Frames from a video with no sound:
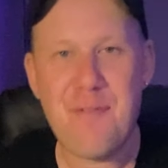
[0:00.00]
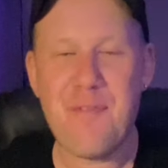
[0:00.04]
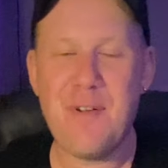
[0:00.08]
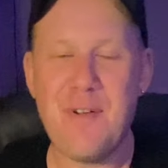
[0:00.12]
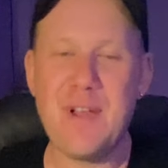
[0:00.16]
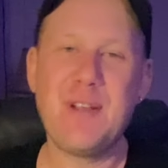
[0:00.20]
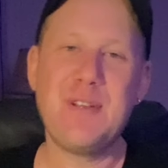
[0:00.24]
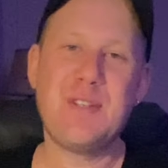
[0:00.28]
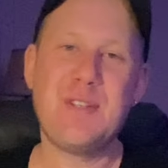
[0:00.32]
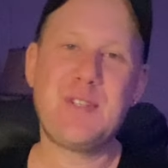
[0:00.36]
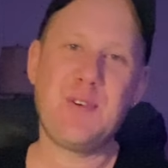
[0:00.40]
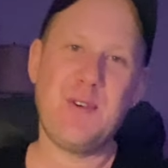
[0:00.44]

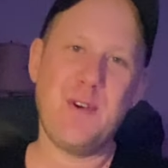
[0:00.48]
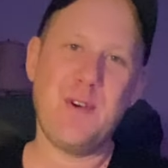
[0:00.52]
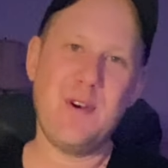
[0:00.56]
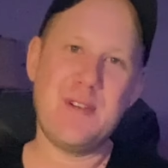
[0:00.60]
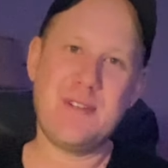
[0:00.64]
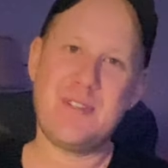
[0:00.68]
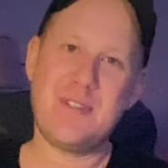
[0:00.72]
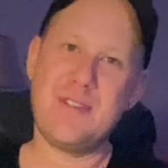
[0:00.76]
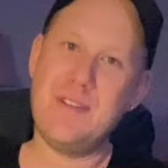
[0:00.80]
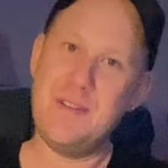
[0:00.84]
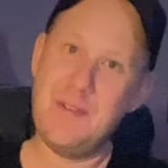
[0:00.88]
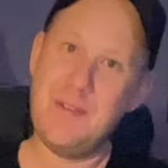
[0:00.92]
Fingers
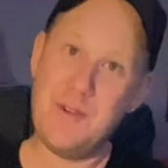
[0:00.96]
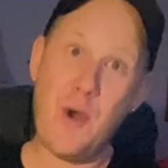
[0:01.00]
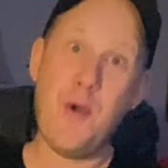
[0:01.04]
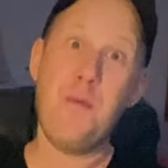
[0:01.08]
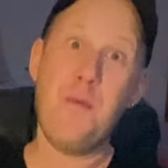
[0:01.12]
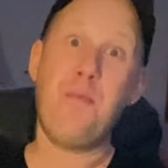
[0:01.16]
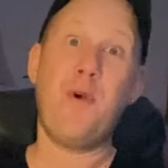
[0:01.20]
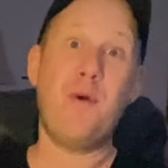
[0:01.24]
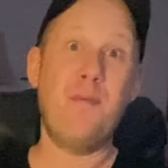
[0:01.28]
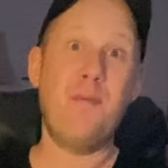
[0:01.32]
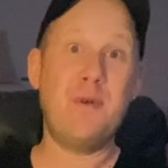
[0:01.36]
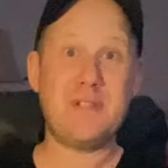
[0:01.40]
crossed, no
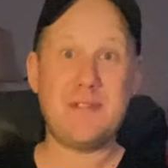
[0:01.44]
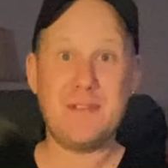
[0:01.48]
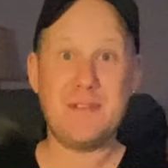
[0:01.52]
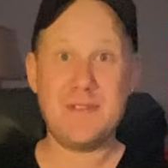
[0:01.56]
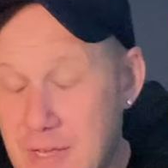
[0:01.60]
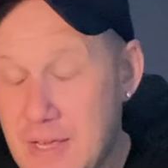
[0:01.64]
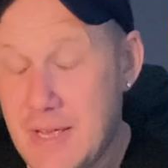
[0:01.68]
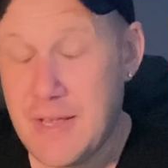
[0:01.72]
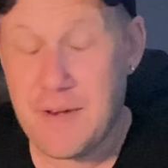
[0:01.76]
promises.